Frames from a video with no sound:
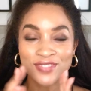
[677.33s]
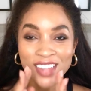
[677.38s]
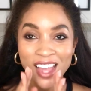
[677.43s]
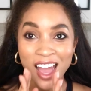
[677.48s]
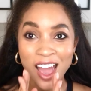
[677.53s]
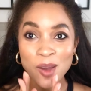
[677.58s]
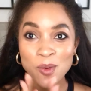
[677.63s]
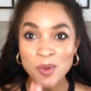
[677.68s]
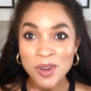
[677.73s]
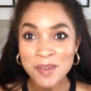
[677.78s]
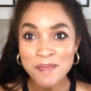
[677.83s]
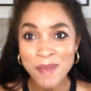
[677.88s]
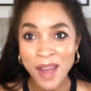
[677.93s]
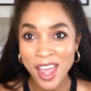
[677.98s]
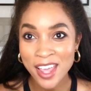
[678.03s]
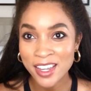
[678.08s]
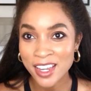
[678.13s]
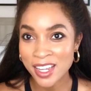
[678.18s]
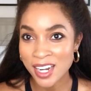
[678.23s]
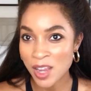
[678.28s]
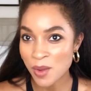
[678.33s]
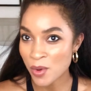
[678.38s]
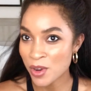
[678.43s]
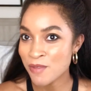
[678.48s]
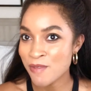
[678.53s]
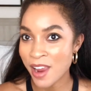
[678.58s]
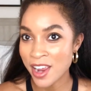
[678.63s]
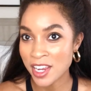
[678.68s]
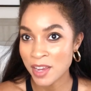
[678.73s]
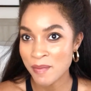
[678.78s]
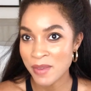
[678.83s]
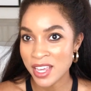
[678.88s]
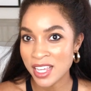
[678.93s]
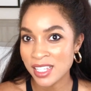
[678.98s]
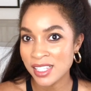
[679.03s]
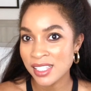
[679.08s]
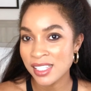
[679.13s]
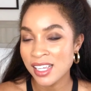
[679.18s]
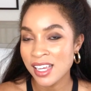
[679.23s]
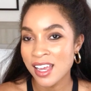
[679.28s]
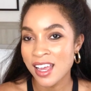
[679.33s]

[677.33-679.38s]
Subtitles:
I would buy again. I would recommend.